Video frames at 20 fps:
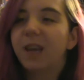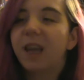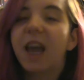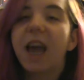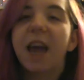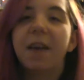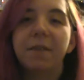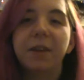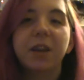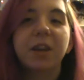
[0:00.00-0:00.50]

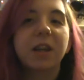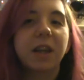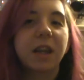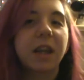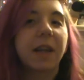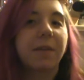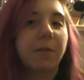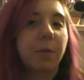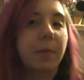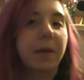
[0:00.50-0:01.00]
have a good
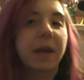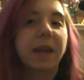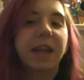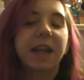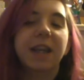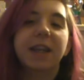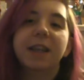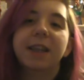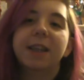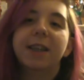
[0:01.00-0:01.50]
enough
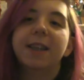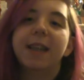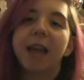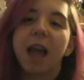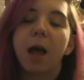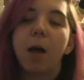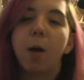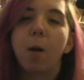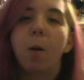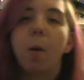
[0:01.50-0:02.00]
opinion to
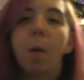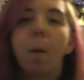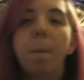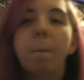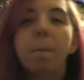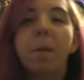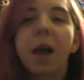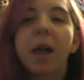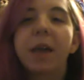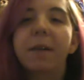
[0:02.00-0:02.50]
tell
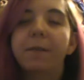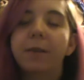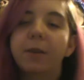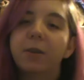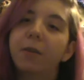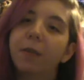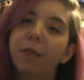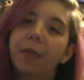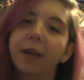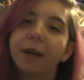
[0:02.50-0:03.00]
my
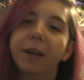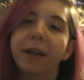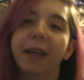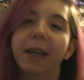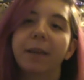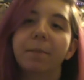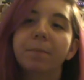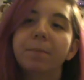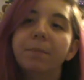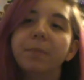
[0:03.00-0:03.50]
official
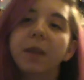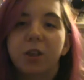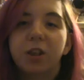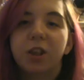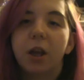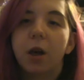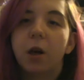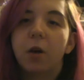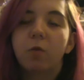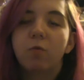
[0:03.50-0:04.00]
theory.
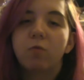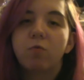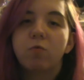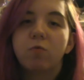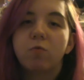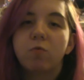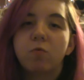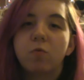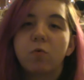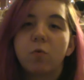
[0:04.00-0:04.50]
So
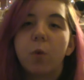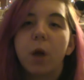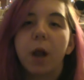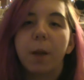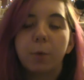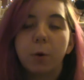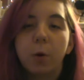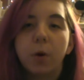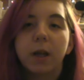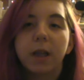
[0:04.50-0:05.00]
what
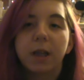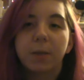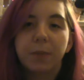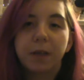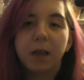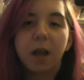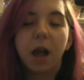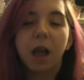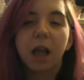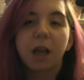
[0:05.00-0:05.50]
I'm going to be
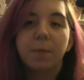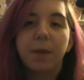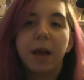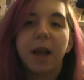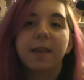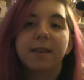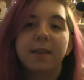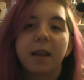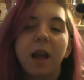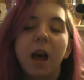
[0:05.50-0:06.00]
talking
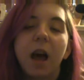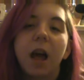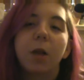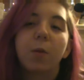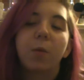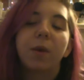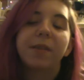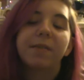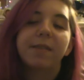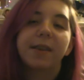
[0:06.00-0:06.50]
about is a lot
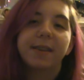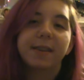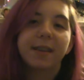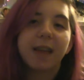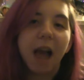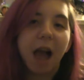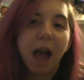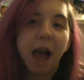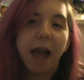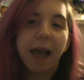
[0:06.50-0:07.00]
of what this
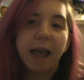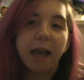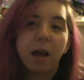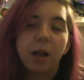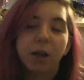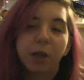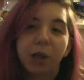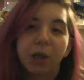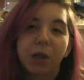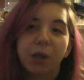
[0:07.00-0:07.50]
guy
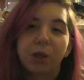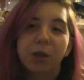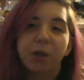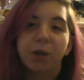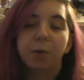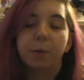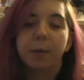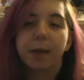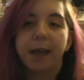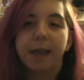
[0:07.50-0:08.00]
on
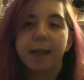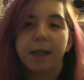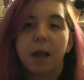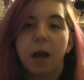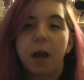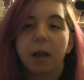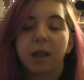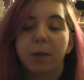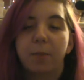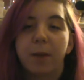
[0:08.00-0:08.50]
YouTube has
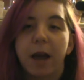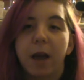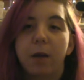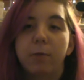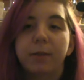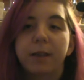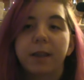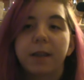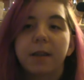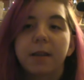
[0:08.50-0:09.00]
talked
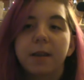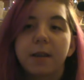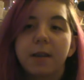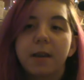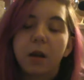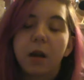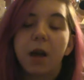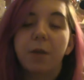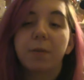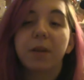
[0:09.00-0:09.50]
about.
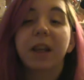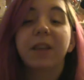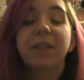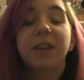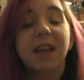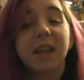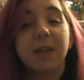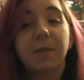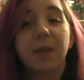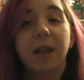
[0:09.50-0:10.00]
I will leave
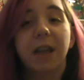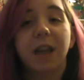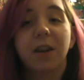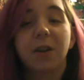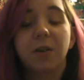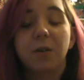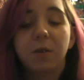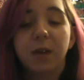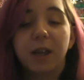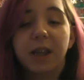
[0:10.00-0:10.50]
his
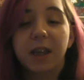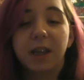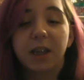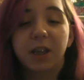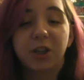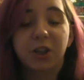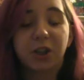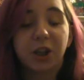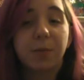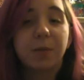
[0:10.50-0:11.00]
video in the
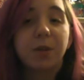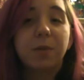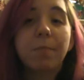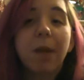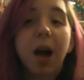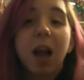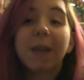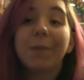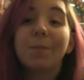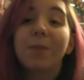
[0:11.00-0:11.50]
description
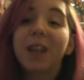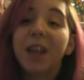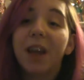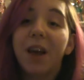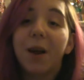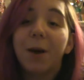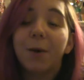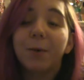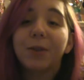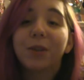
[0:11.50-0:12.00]
box
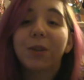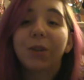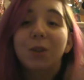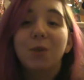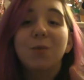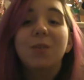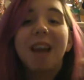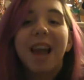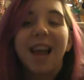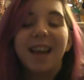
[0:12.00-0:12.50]
below, so
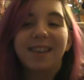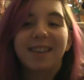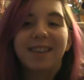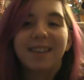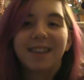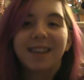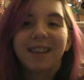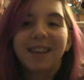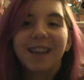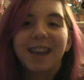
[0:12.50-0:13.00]
you
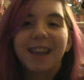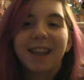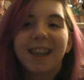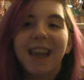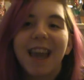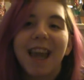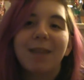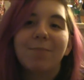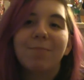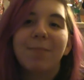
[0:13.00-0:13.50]
guys
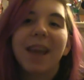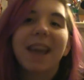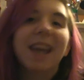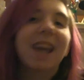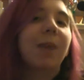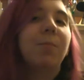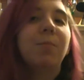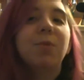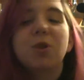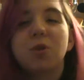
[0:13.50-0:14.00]
can make
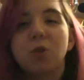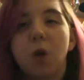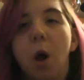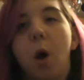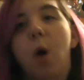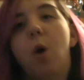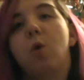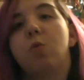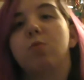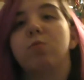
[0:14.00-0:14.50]
up your
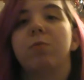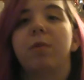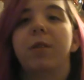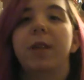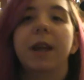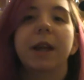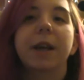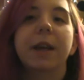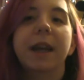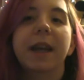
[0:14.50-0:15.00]
own
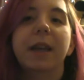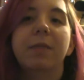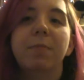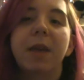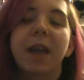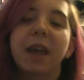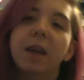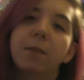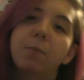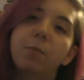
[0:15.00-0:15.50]
theory,
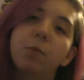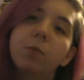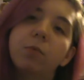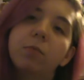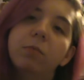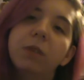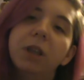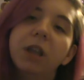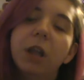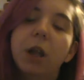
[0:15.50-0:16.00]
make up
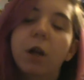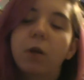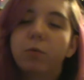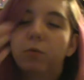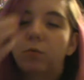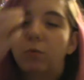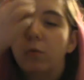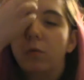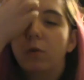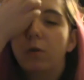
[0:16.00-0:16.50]
your
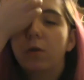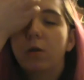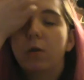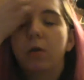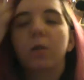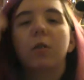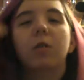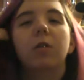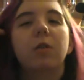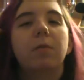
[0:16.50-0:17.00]

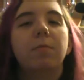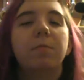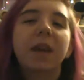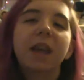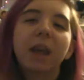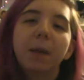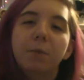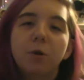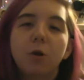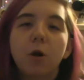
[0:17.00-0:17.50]

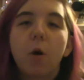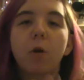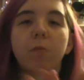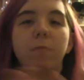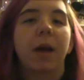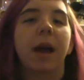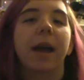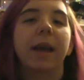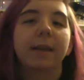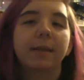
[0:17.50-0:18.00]
own
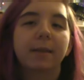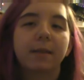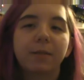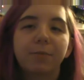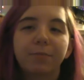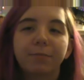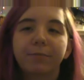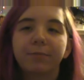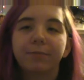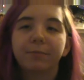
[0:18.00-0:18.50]
minds.
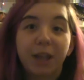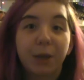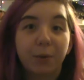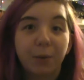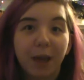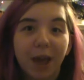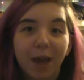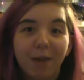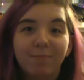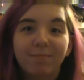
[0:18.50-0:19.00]
Here
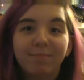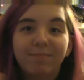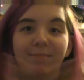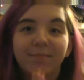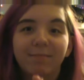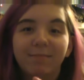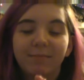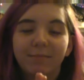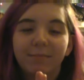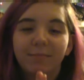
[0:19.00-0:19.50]
we go.
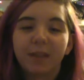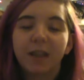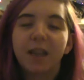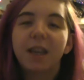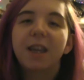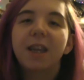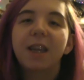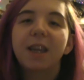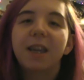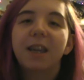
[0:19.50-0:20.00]

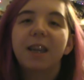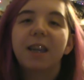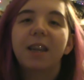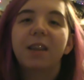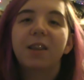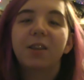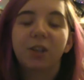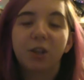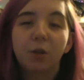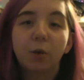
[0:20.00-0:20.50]

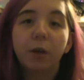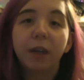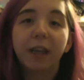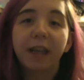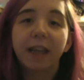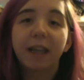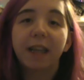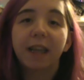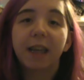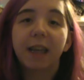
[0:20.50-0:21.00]
The
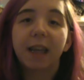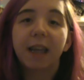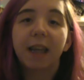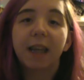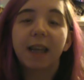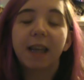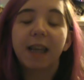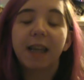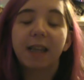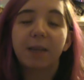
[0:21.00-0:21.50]
story
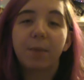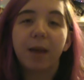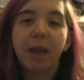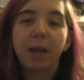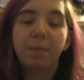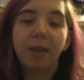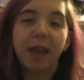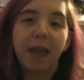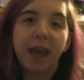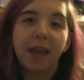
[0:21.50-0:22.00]
is about
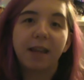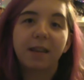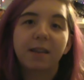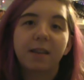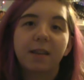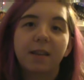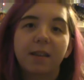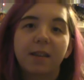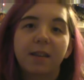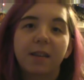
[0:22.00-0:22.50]
a man
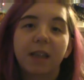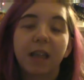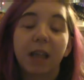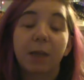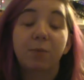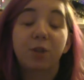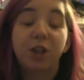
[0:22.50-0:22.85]
named